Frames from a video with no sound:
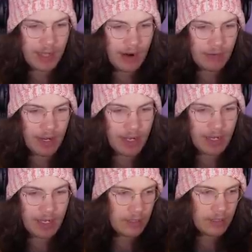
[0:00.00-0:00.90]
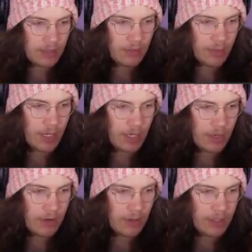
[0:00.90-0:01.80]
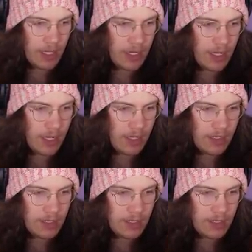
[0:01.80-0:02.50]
now already. Let's see what we got going on down here.